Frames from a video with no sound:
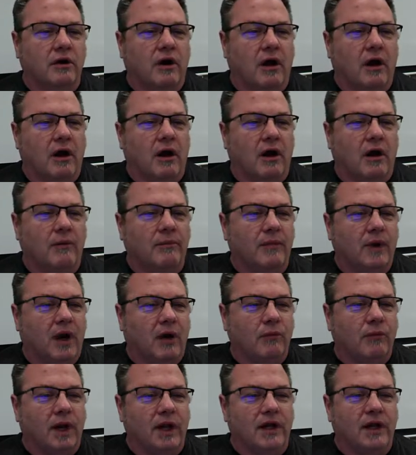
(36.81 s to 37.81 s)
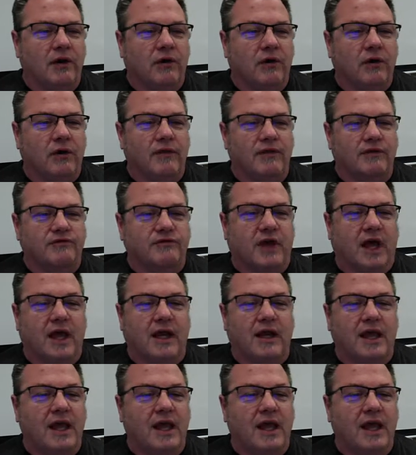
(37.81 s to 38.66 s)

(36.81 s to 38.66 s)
right here on the side.